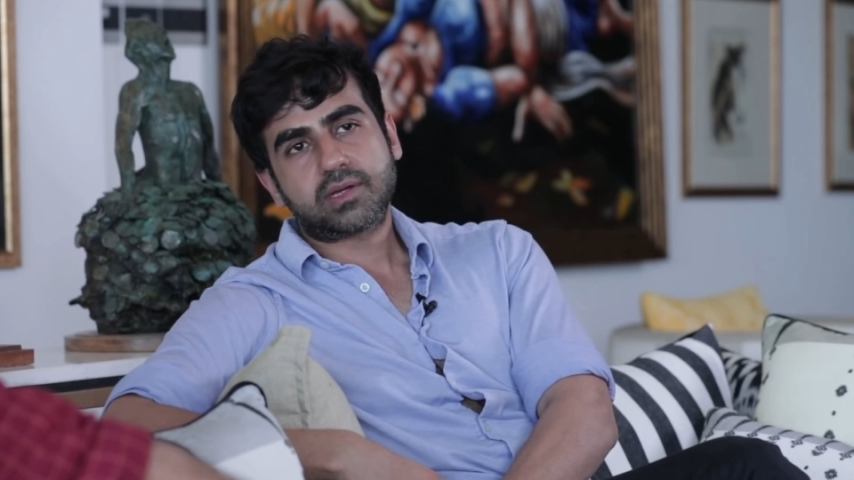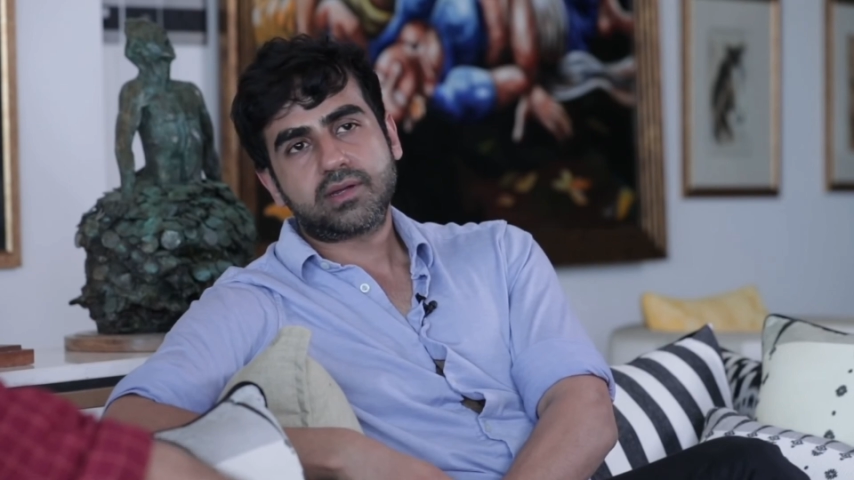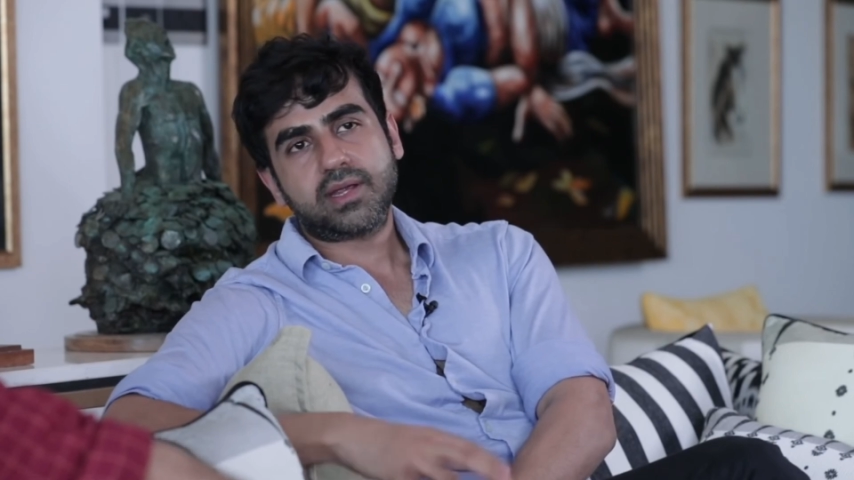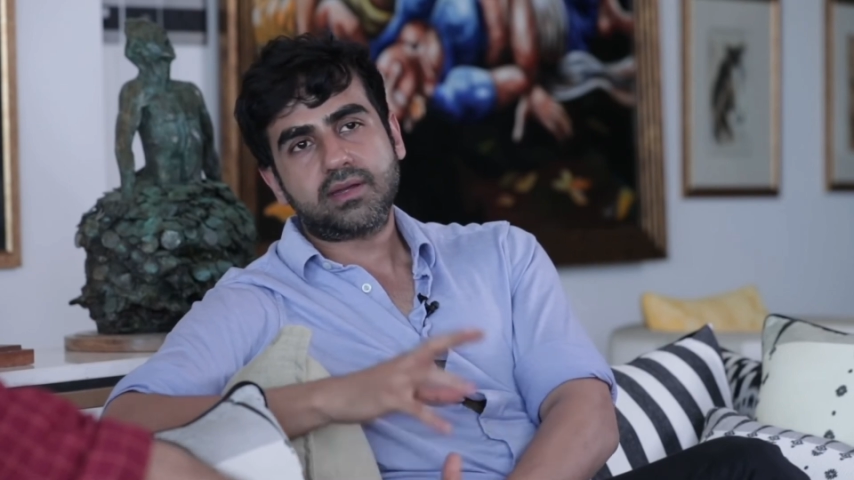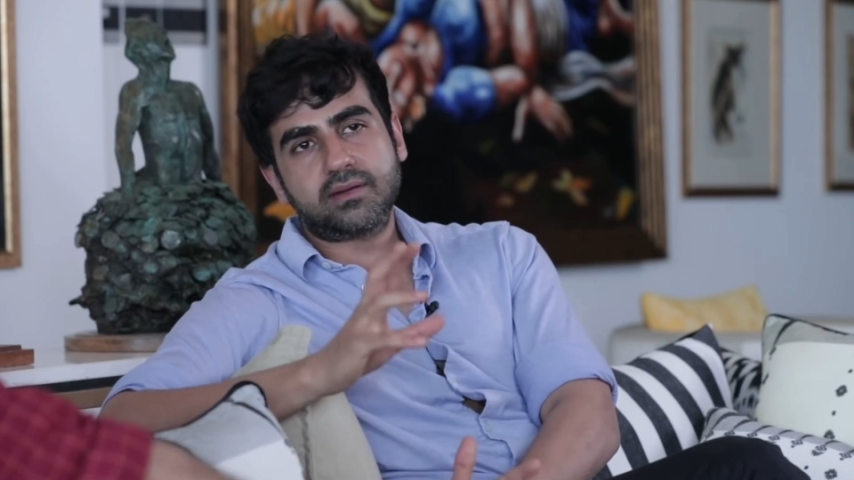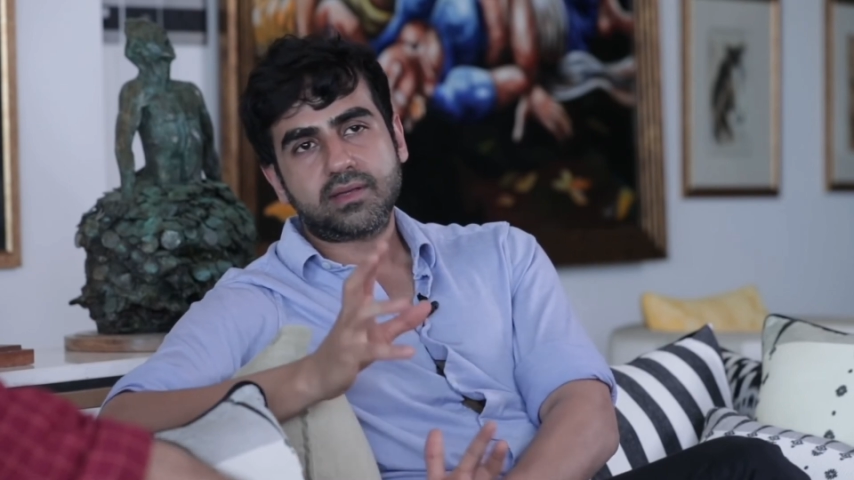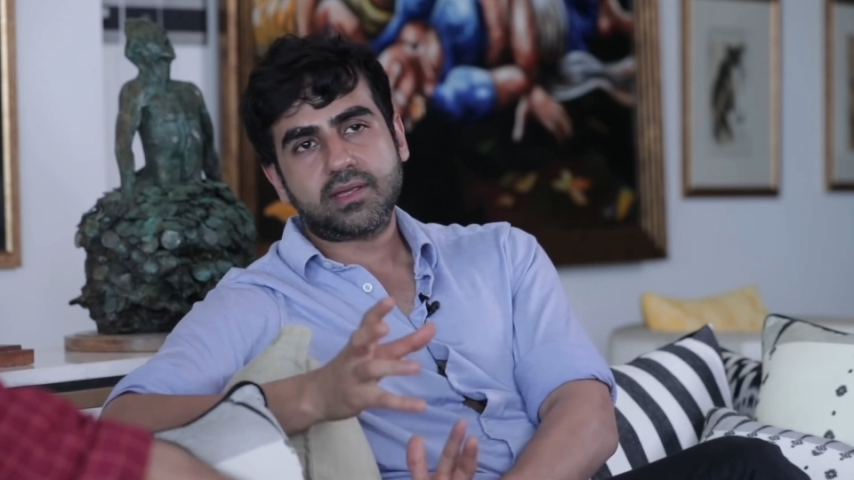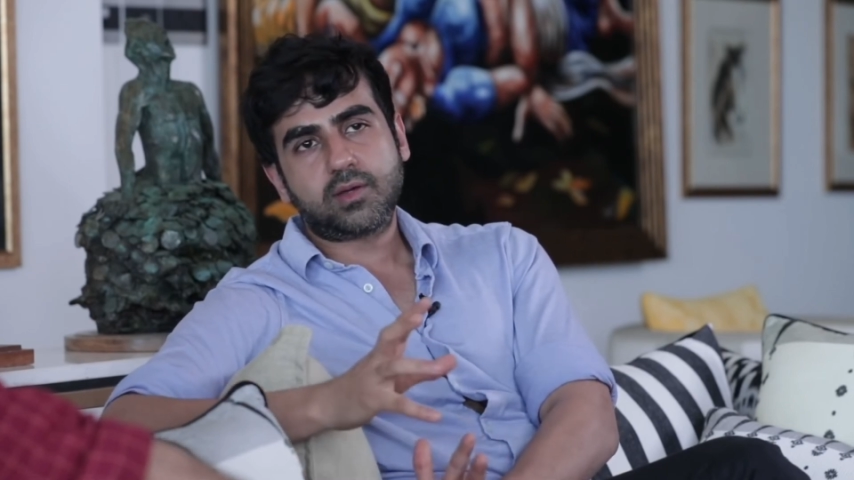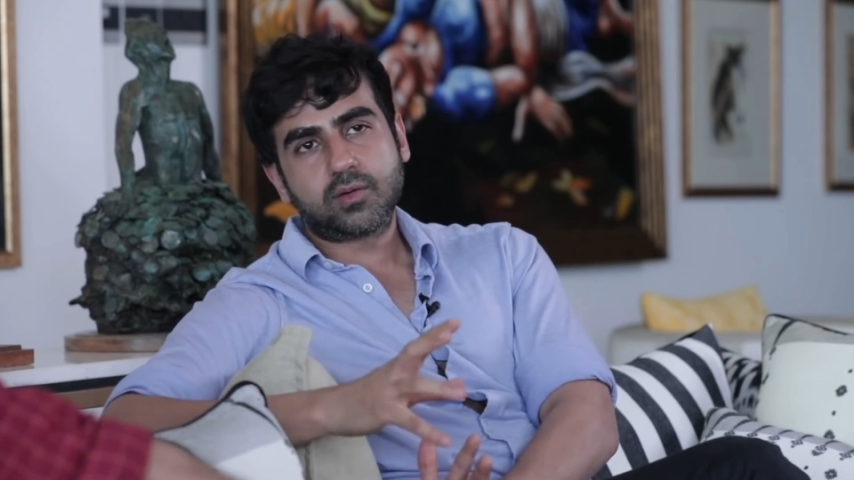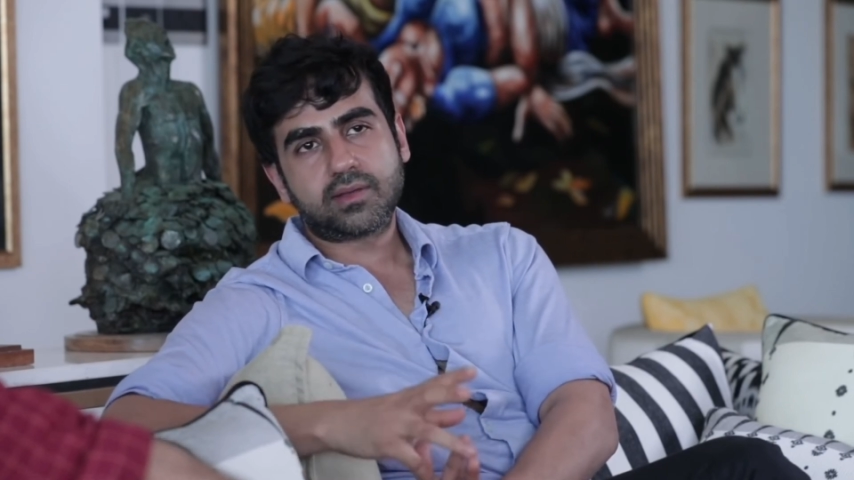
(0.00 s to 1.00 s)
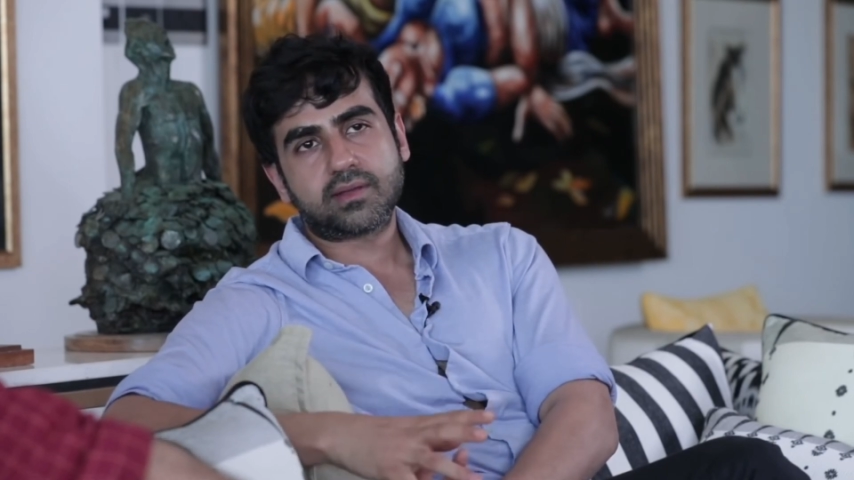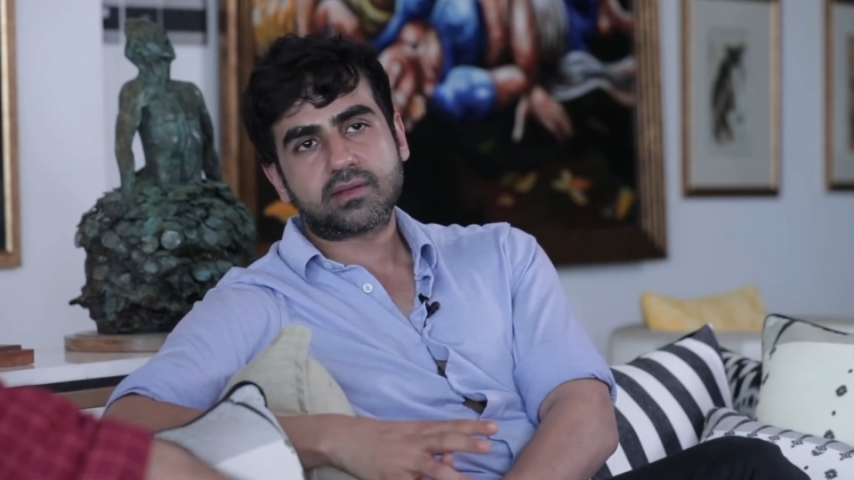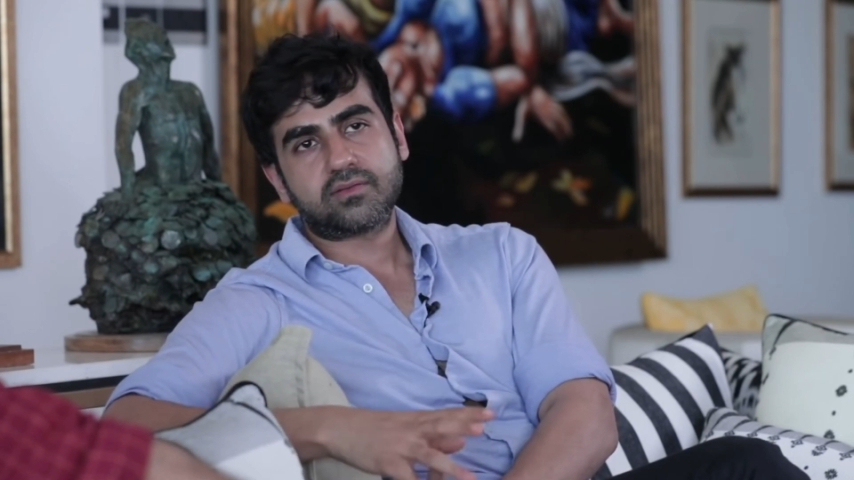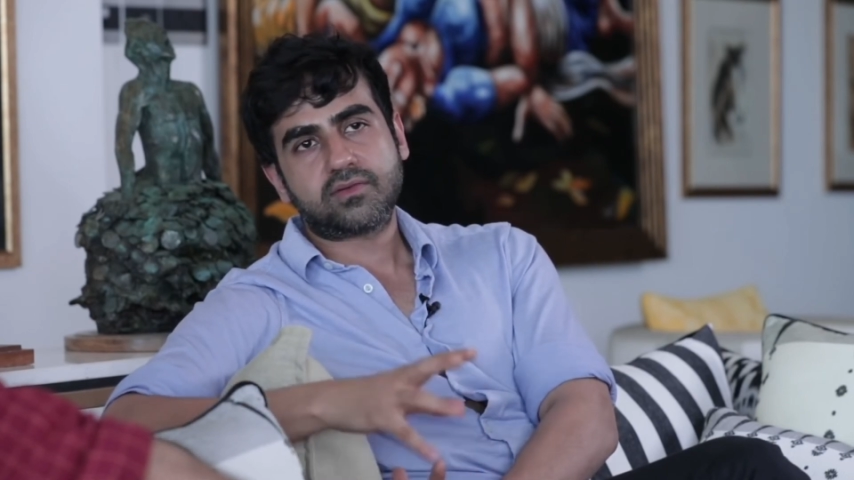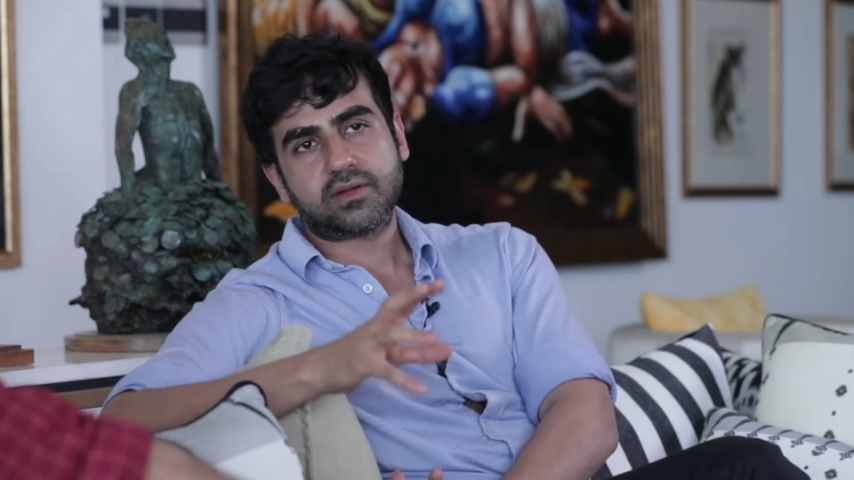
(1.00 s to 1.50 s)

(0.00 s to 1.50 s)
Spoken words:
created an ecosystem